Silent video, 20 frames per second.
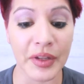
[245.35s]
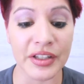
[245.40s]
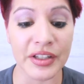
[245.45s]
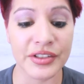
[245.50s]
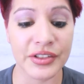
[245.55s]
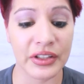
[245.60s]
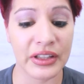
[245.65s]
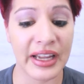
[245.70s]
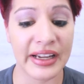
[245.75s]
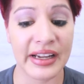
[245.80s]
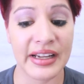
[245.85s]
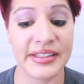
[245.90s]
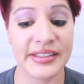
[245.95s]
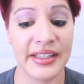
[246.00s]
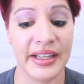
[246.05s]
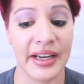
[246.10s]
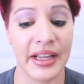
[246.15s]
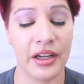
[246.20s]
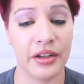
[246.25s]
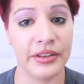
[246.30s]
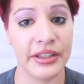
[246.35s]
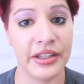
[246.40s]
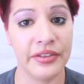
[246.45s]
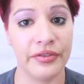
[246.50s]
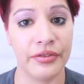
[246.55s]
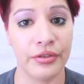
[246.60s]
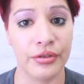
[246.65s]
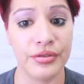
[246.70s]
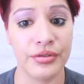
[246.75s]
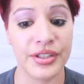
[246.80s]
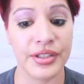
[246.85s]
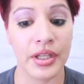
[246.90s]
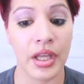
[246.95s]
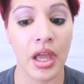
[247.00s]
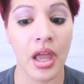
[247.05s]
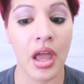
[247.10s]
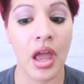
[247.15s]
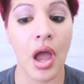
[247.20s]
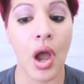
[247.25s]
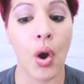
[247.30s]
So like I said, healthy fruits,
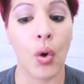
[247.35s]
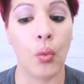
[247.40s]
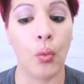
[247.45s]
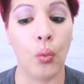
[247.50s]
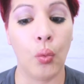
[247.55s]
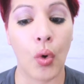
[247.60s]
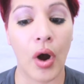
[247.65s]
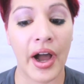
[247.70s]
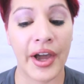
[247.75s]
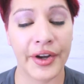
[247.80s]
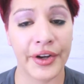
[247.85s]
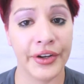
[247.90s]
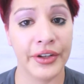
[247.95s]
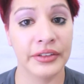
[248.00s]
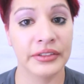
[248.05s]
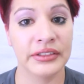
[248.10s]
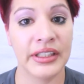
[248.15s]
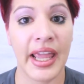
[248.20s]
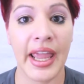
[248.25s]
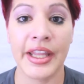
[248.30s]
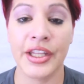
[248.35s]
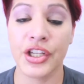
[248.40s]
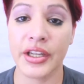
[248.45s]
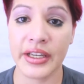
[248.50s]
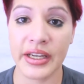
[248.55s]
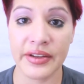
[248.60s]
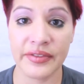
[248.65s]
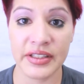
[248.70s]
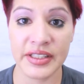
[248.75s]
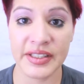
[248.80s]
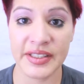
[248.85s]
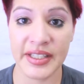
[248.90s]
water, and you could even